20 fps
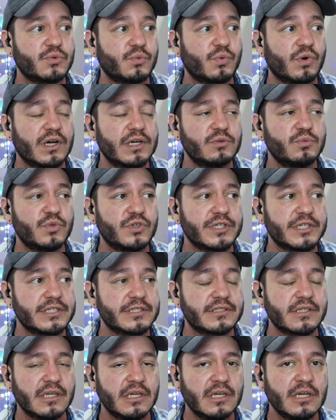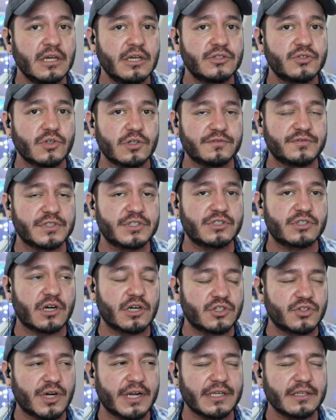One was sort of a Star
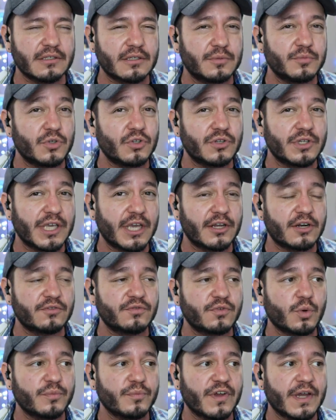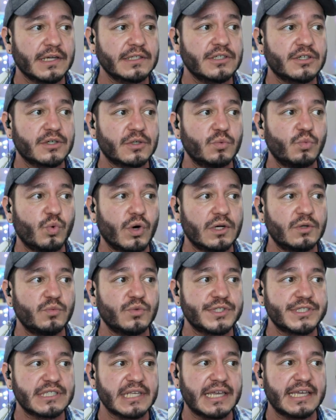Trek communicator form factor, and one
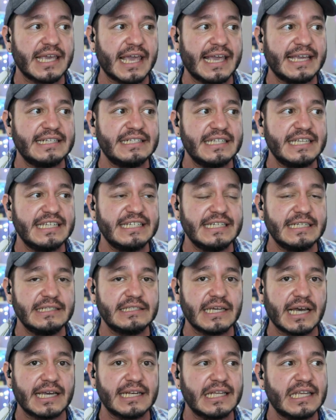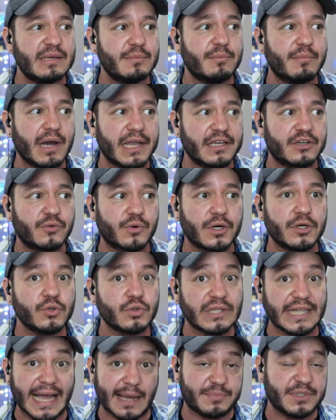was like a teeny tiny micro
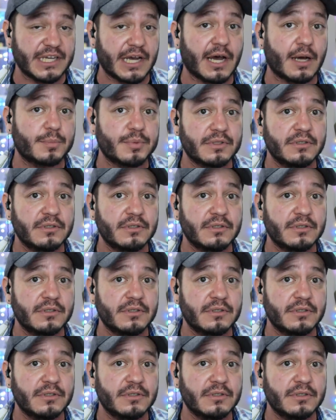laptop